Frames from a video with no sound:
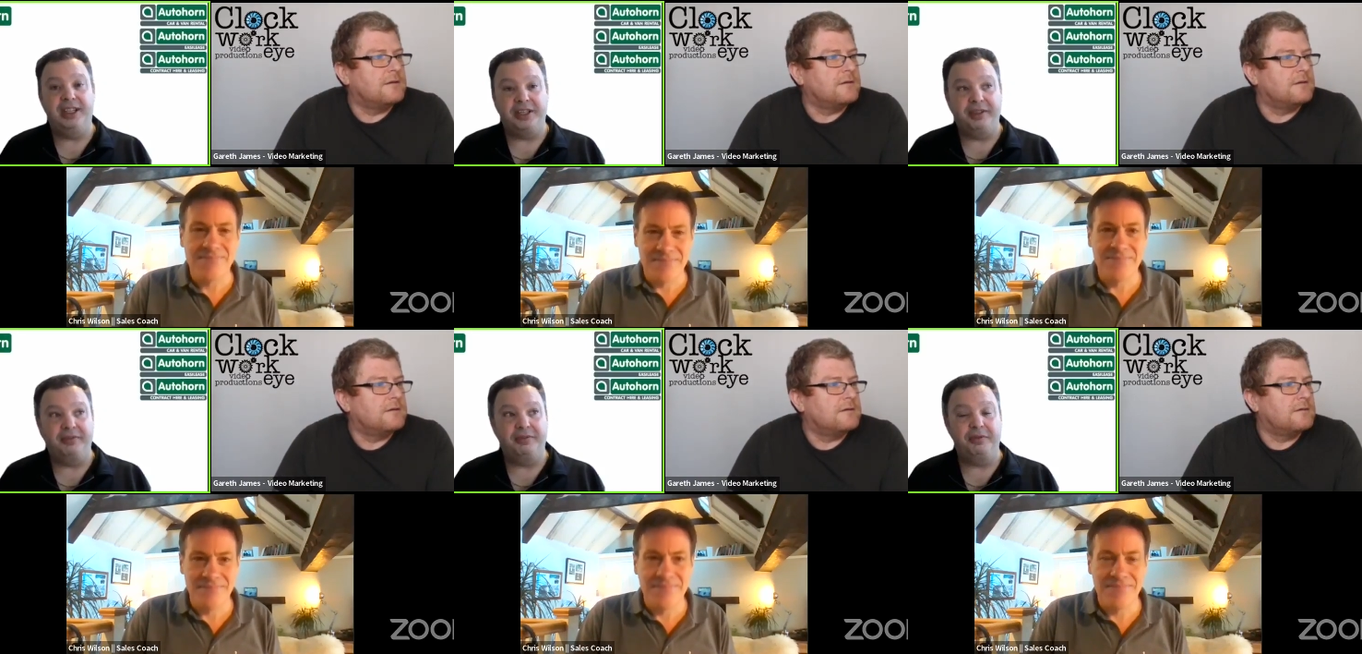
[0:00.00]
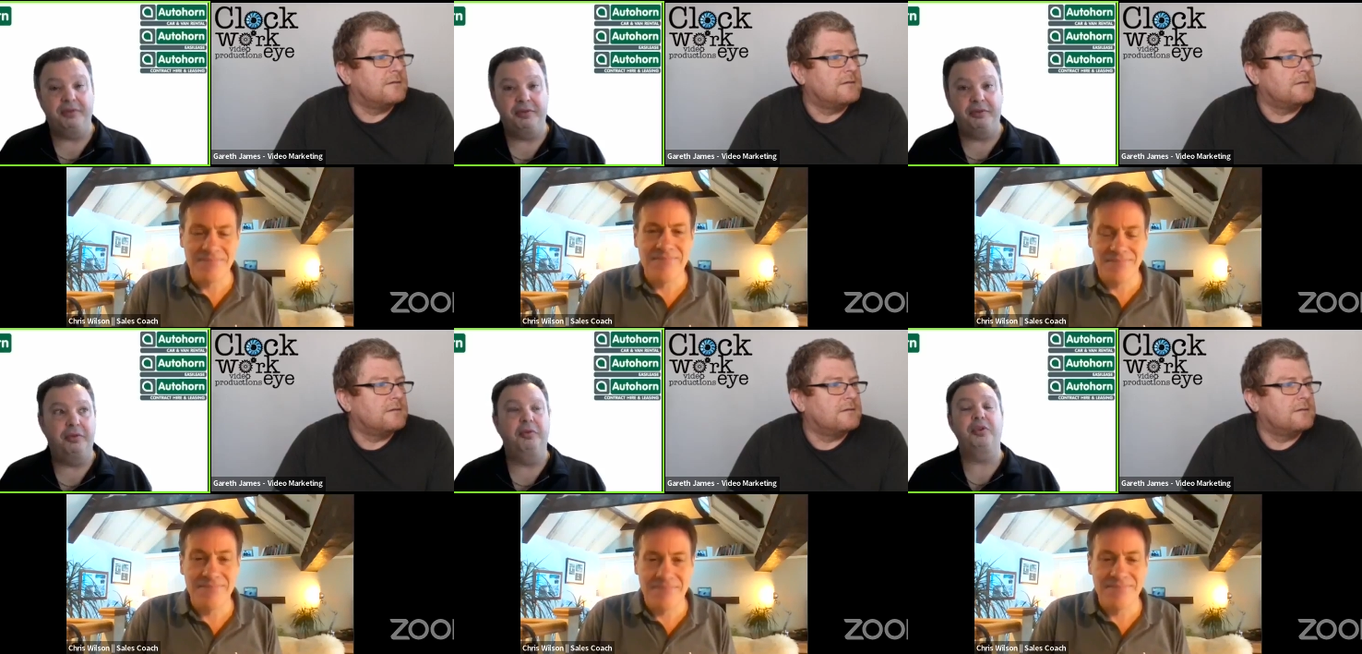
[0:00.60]
Speaker 1: to
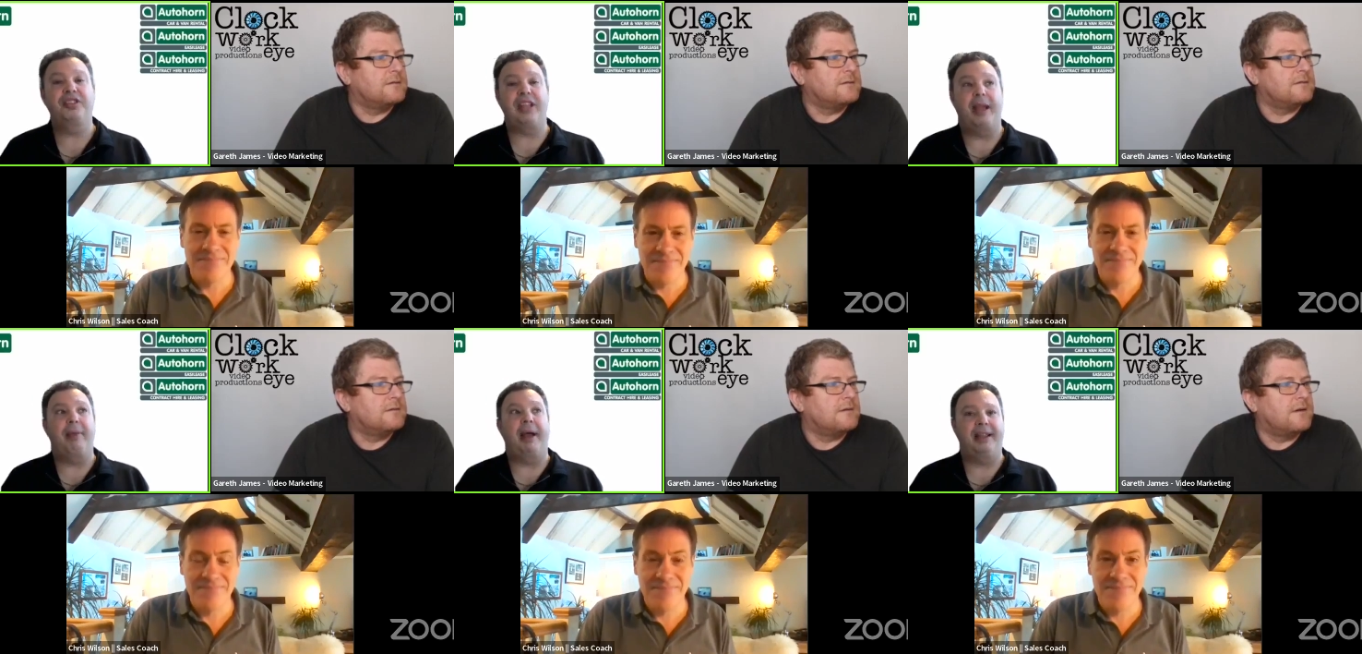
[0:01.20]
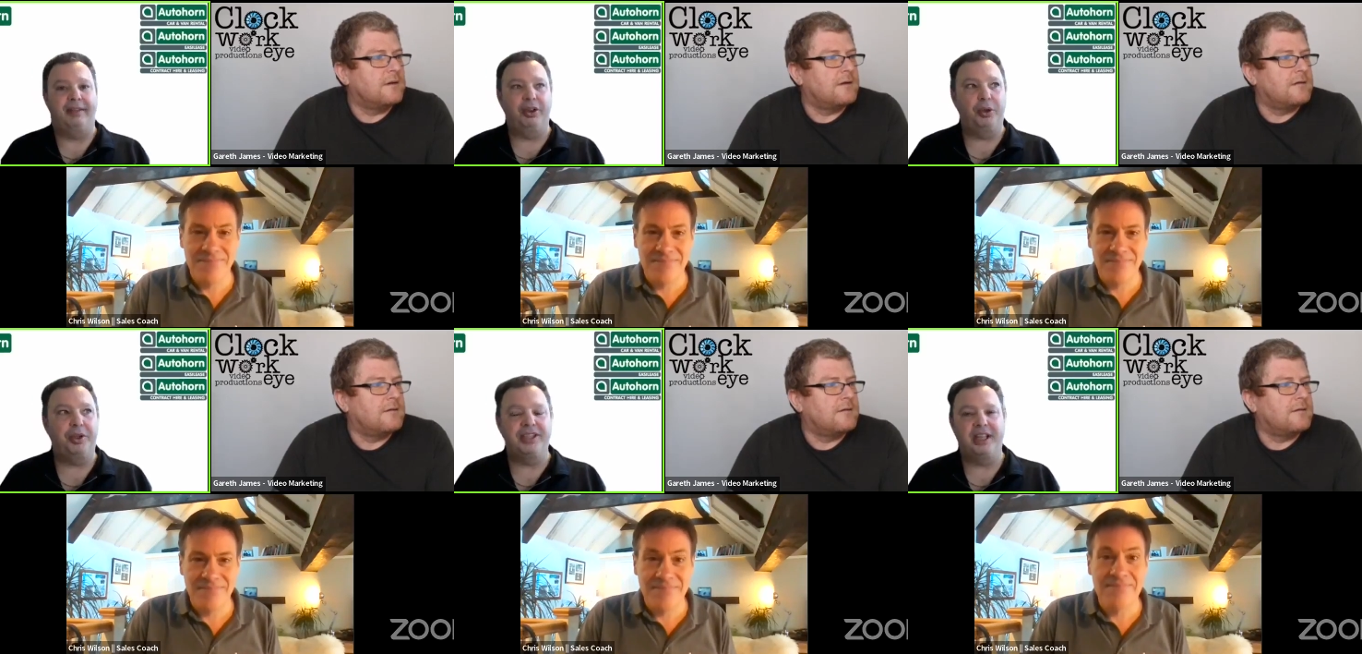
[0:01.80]
step back and have a
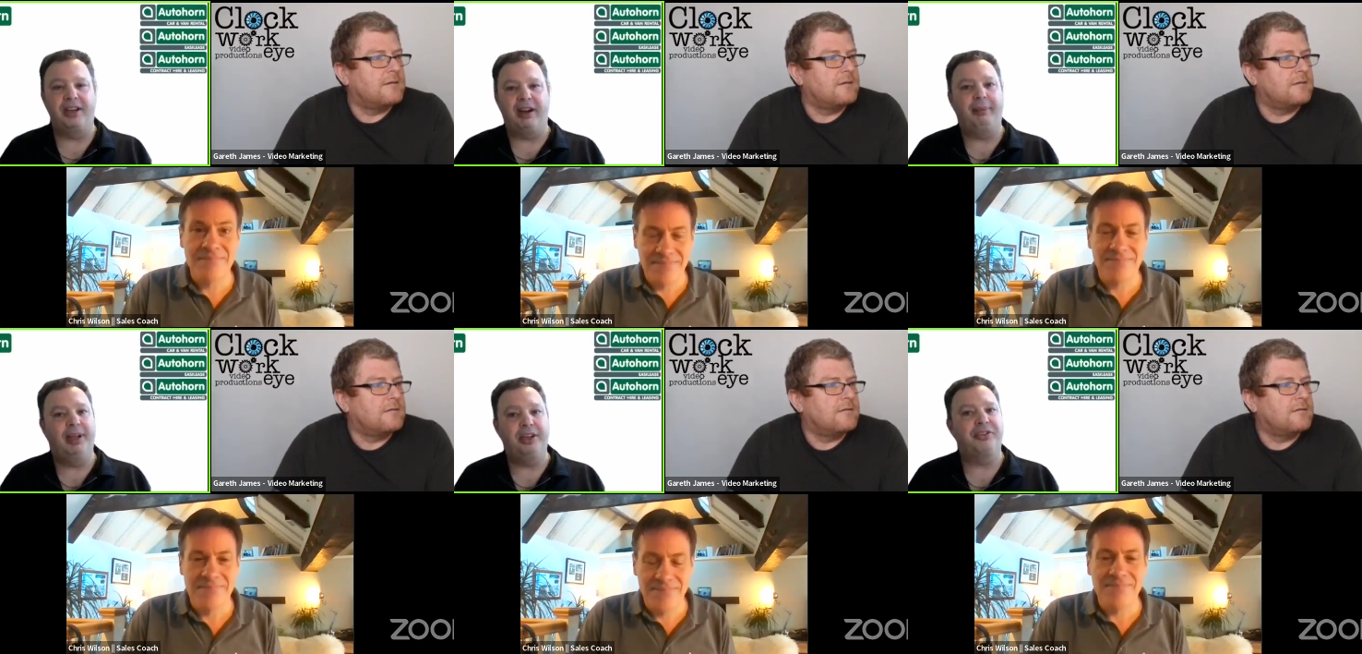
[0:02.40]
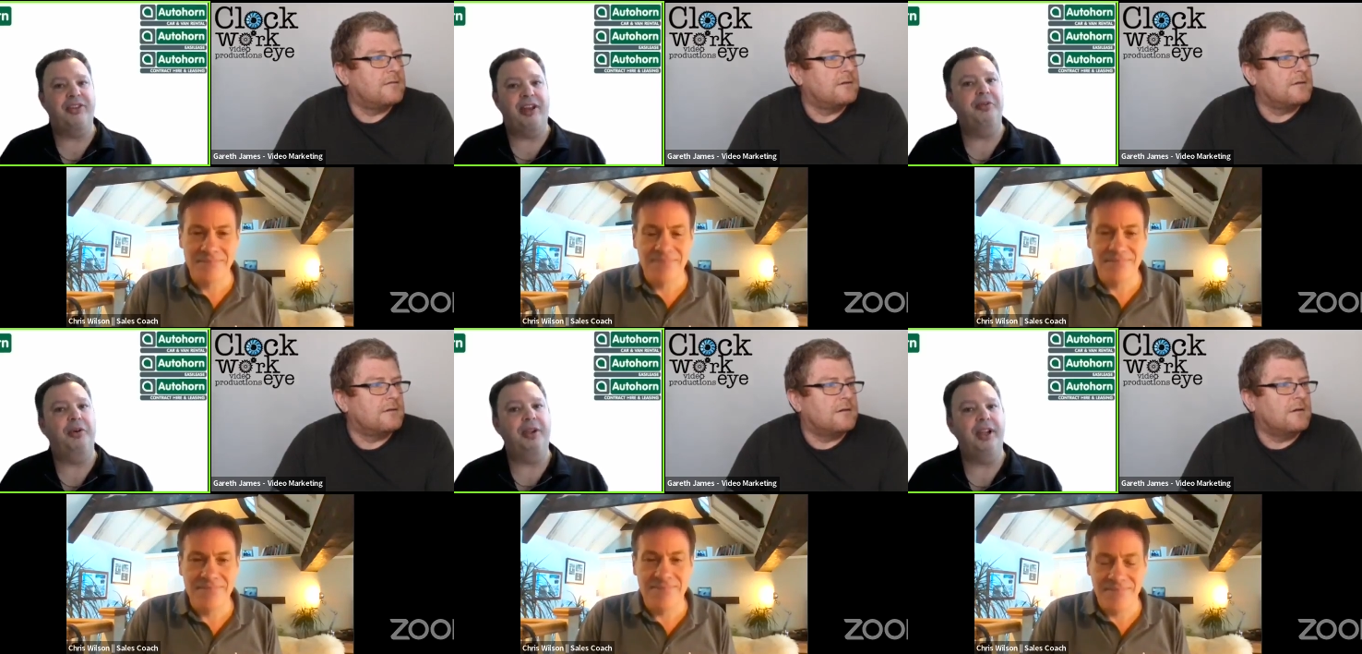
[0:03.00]
look at it and Grammarly does that
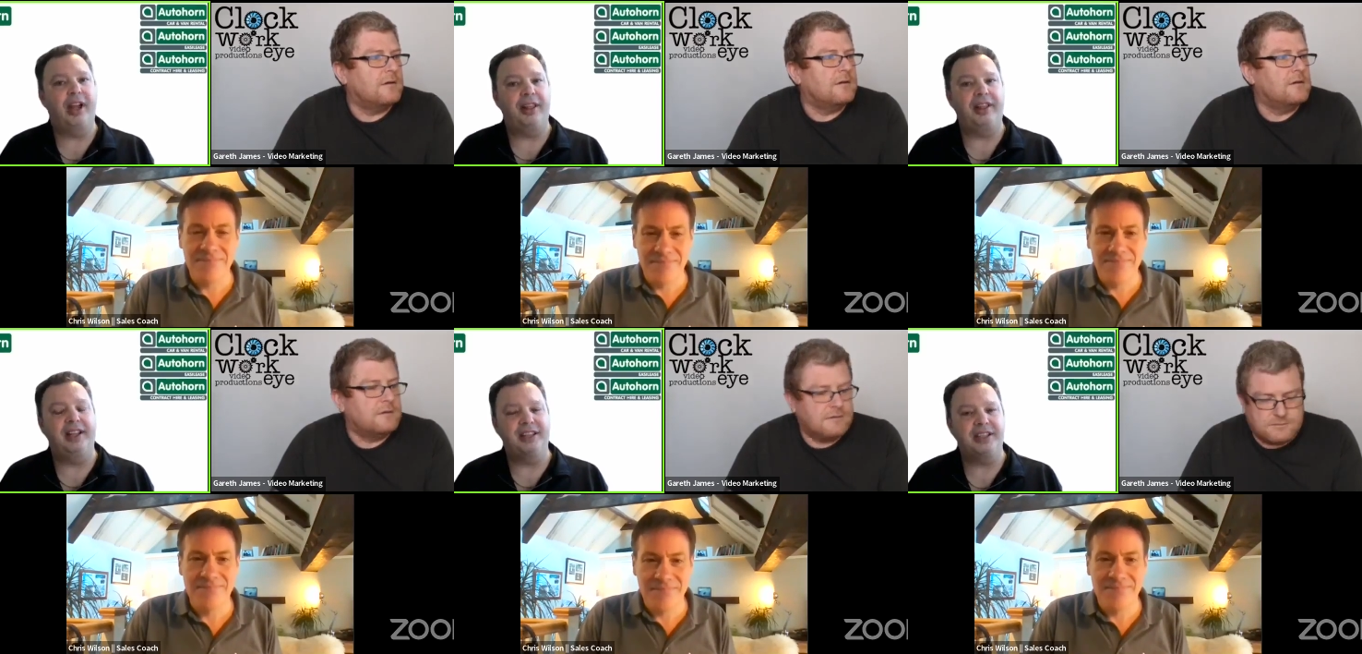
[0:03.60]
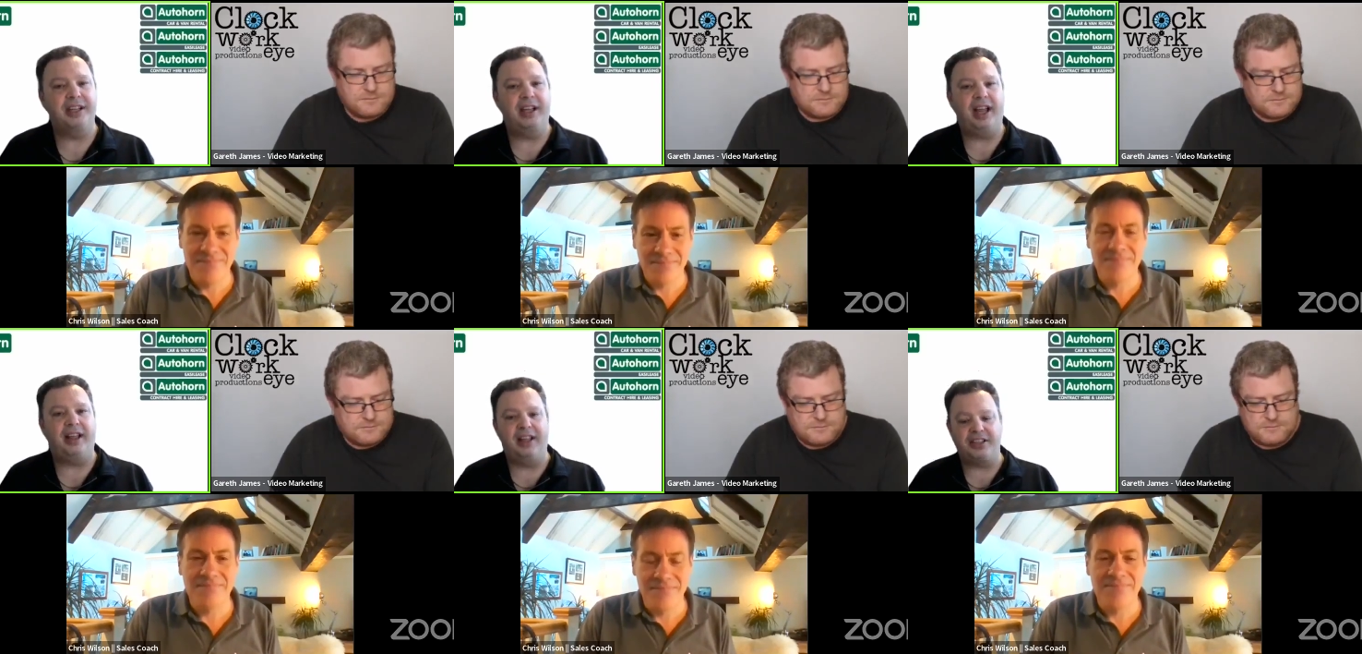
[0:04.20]
for you. I think it's uh, I
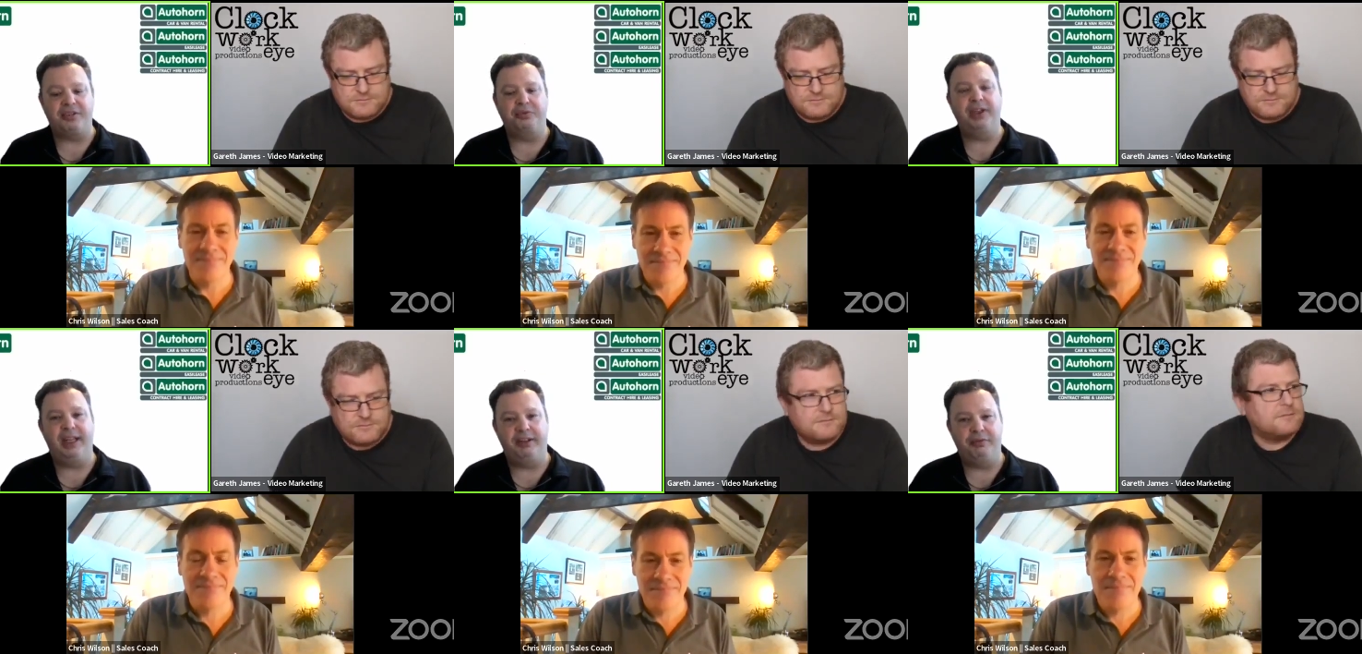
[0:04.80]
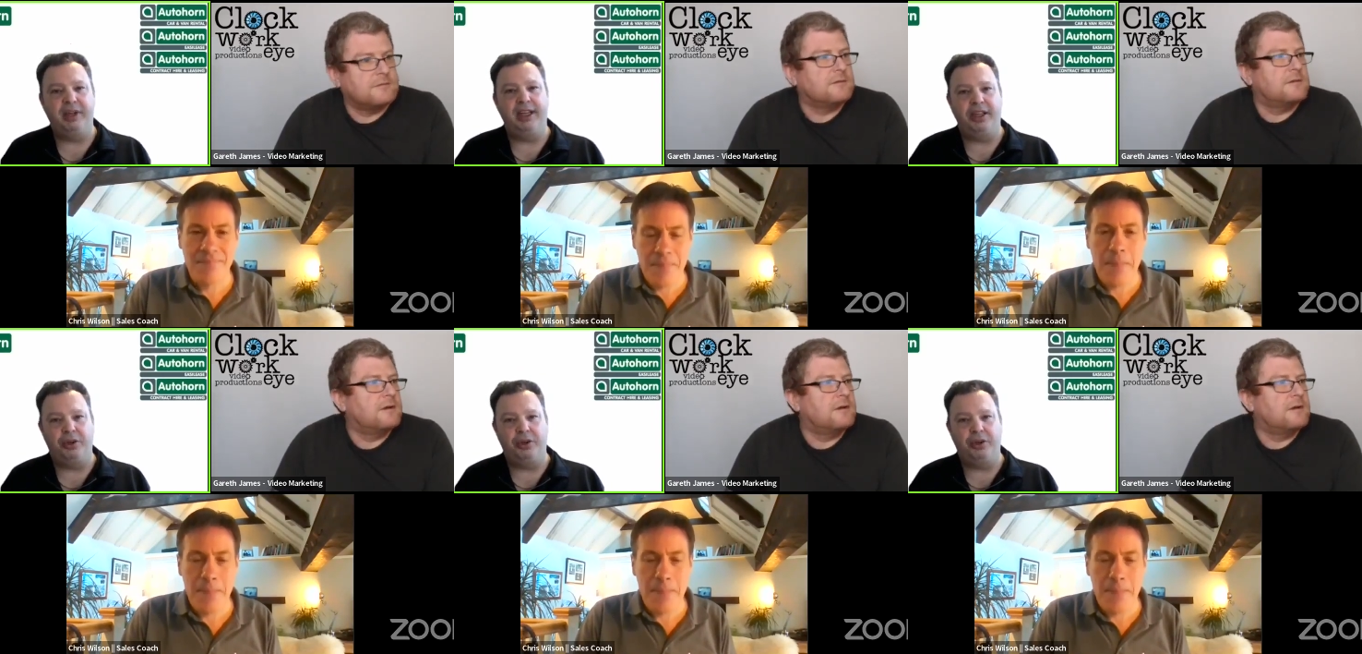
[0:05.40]
think that's a really really